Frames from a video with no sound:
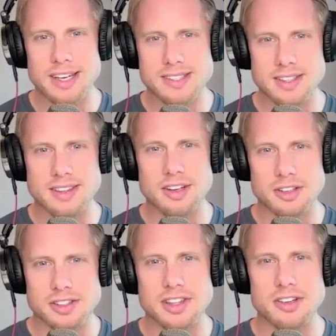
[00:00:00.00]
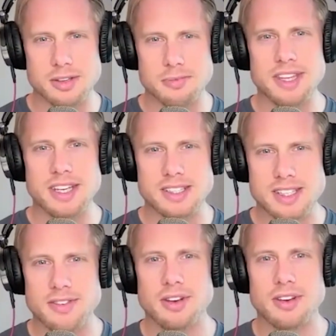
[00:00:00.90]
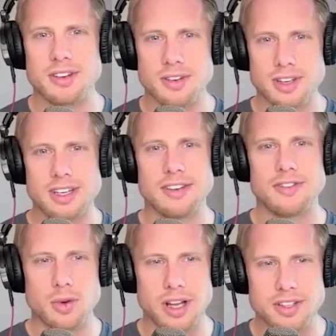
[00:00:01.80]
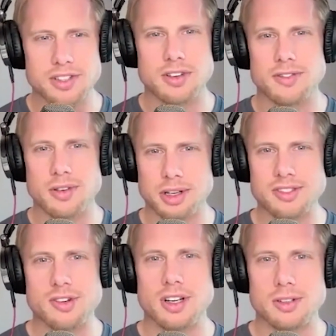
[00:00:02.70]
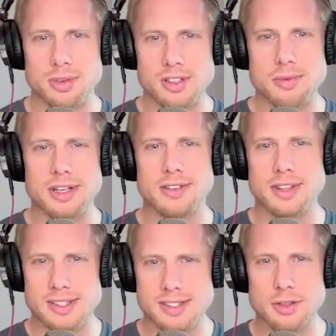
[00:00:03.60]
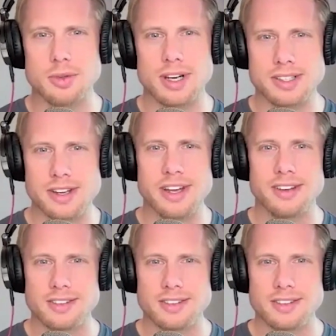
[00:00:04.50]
guessing there there's some things even if you were to answer it from a construction perspective that still would resonate.